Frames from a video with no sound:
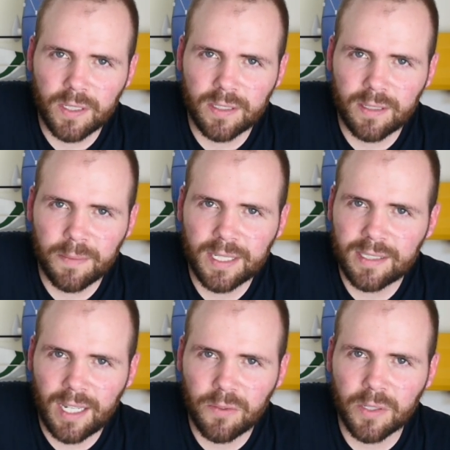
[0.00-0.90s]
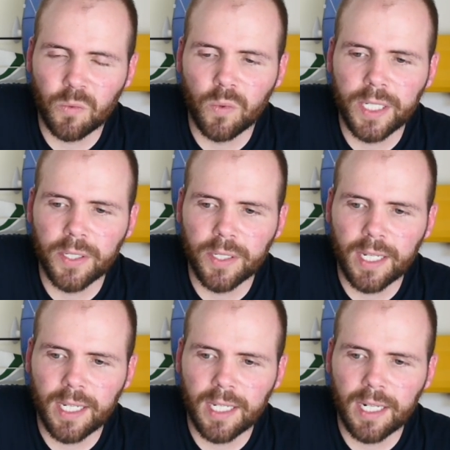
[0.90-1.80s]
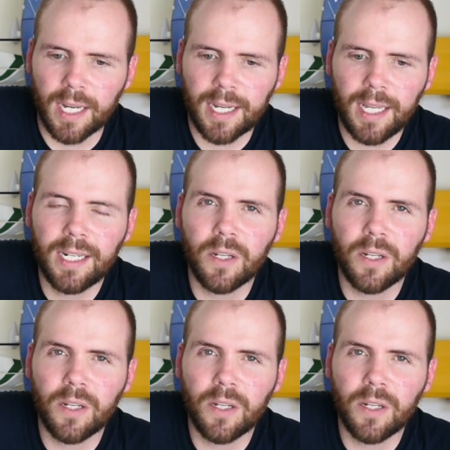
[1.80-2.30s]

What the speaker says: Something sounded weird, and I kind